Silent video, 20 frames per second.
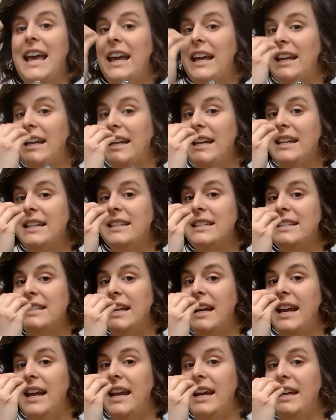
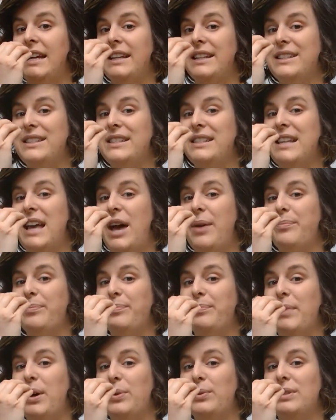eating
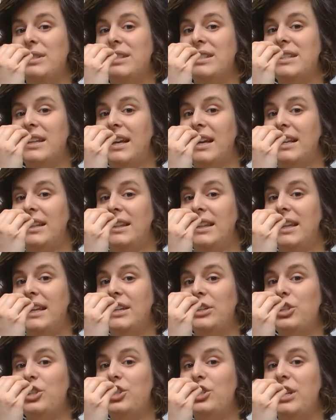some most
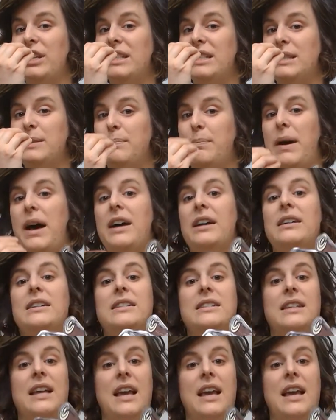delicious bugs.